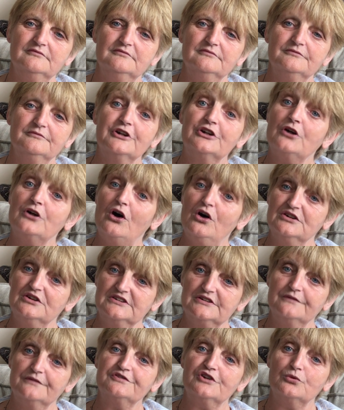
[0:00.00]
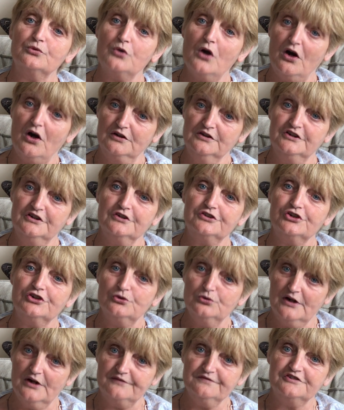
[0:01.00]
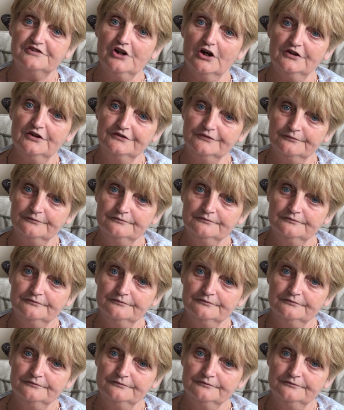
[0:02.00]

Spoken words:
because of the wrong that you have done."